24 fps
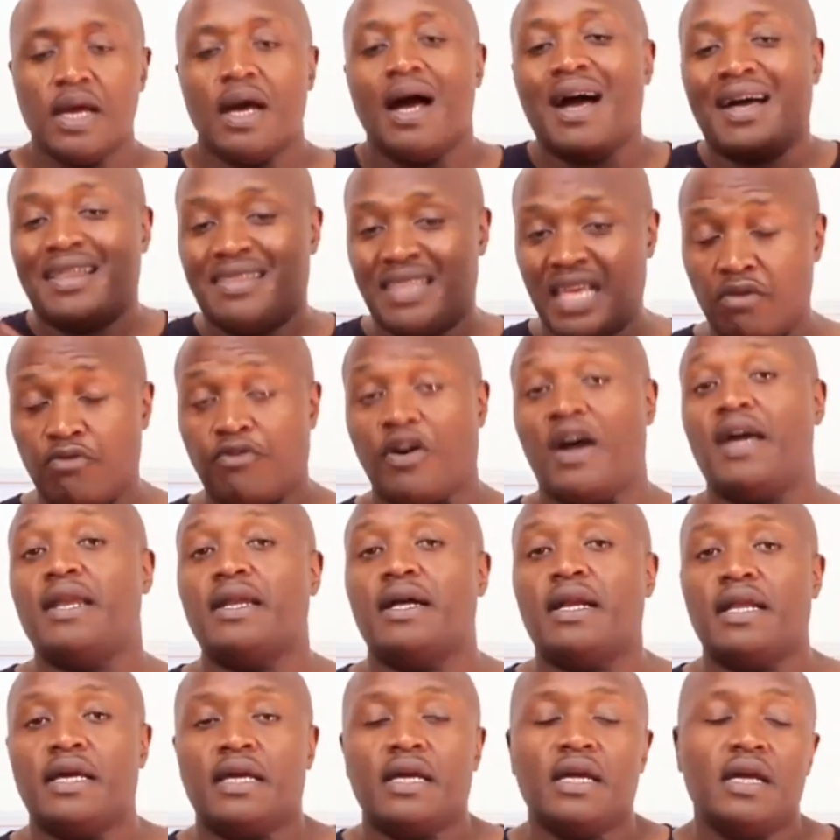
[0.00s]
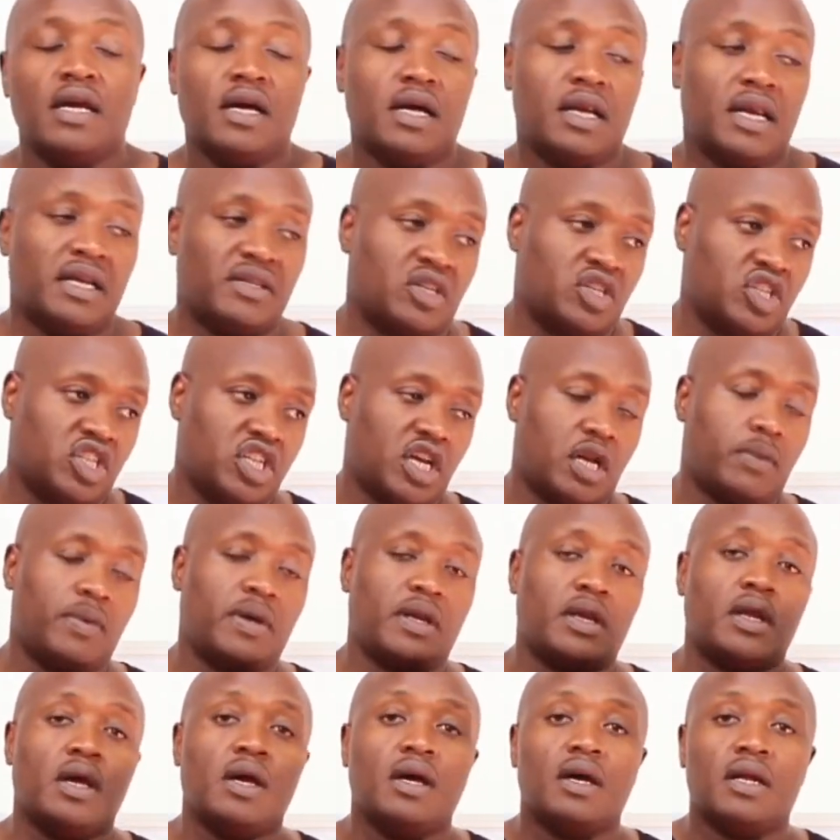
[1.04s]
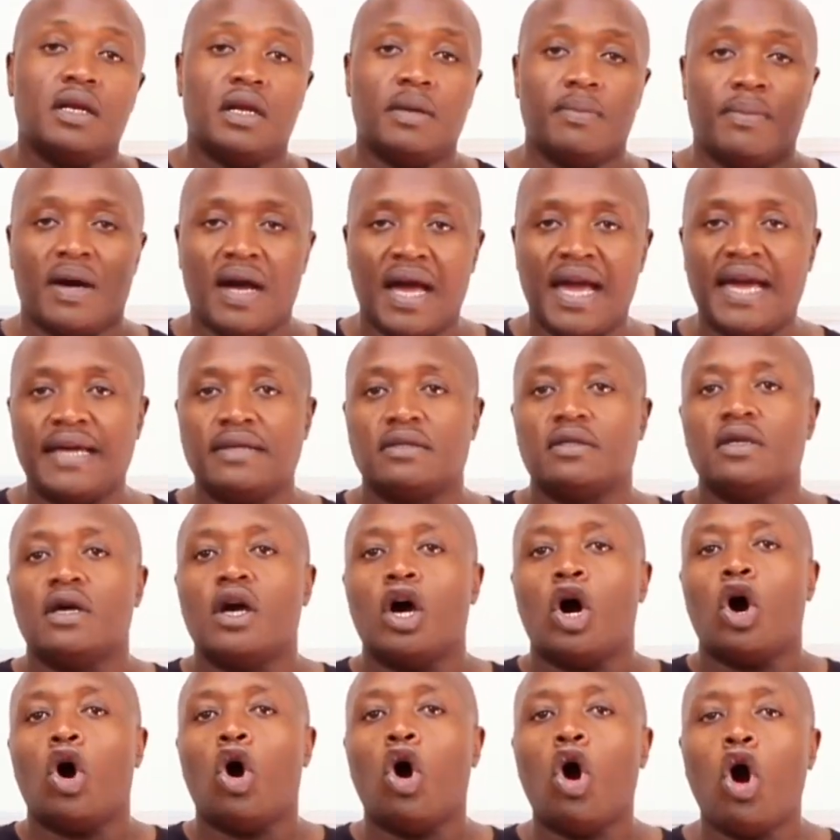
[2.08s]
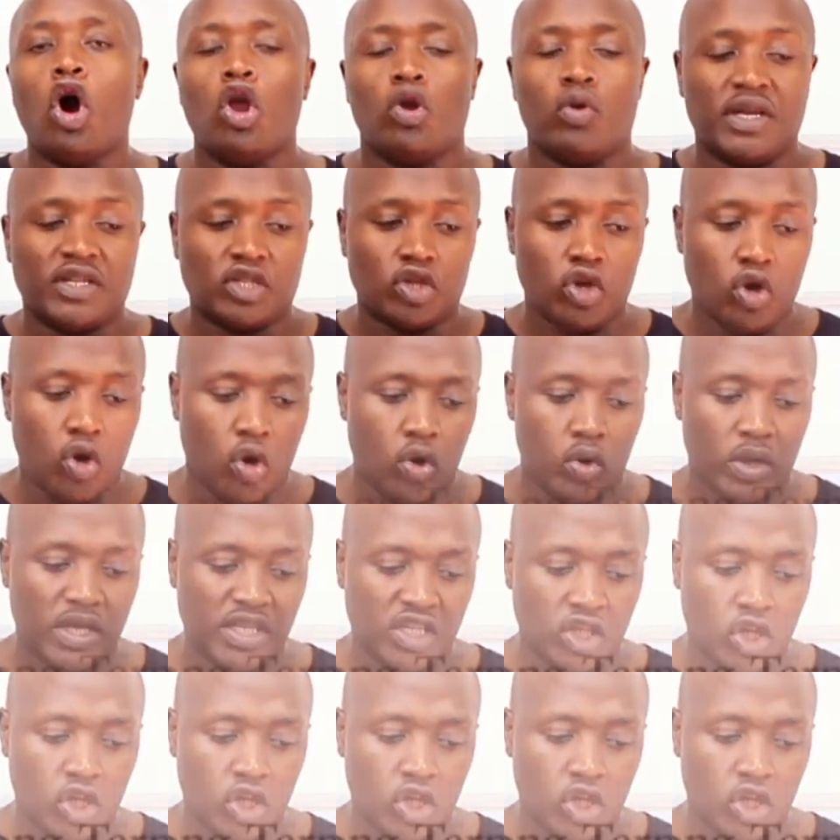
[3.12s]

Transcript: And then finally, ladies and gentlemen, number eight, always, always